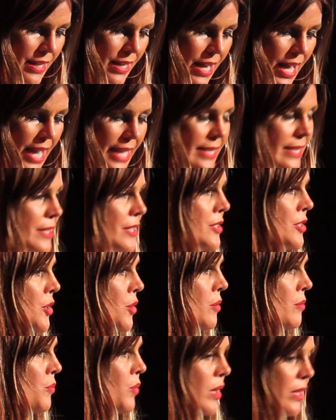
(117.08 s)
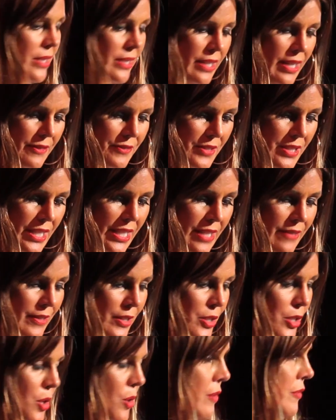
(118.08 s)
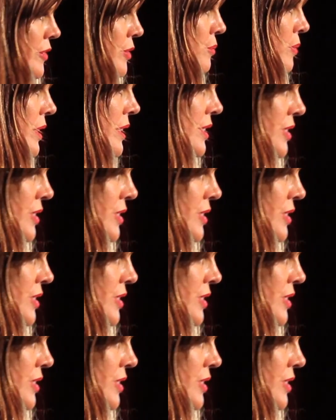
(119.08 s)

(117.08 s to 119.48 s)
I didn't know him well enough to even know if he wanted